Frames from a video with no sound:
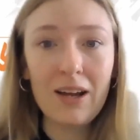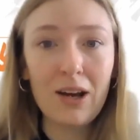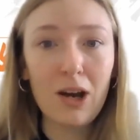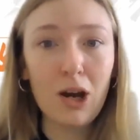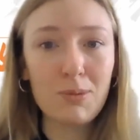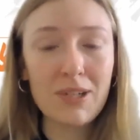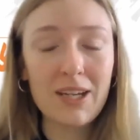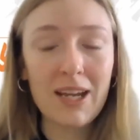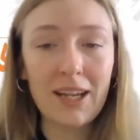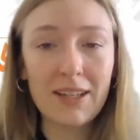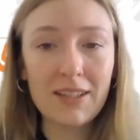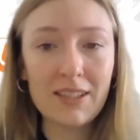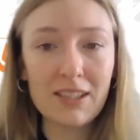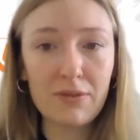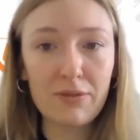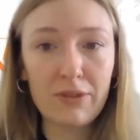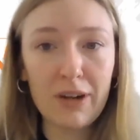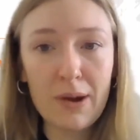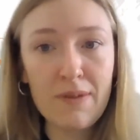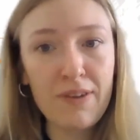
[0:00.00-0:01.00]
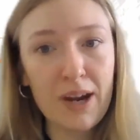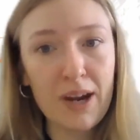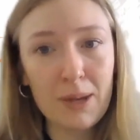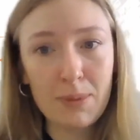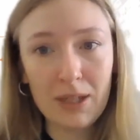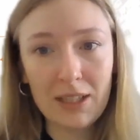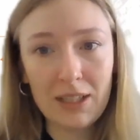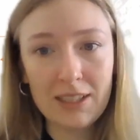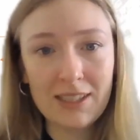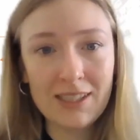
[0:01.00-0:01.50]
obtains
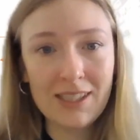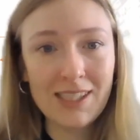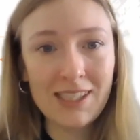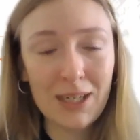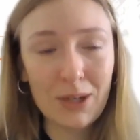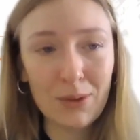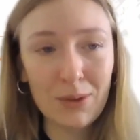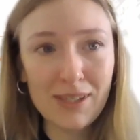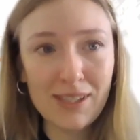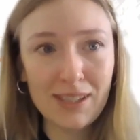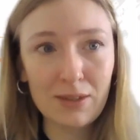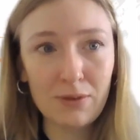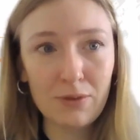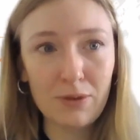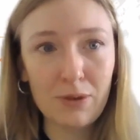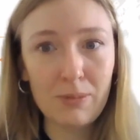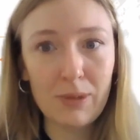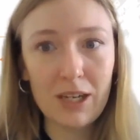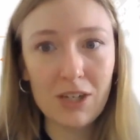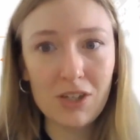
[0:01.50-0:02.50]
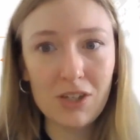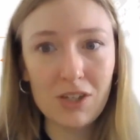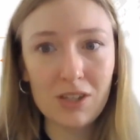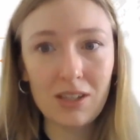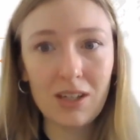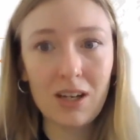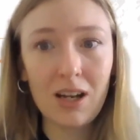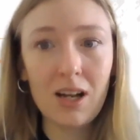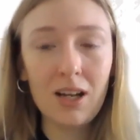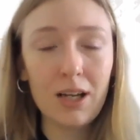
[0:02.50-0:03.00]
verifiable and serious
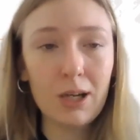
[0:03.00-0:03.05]
information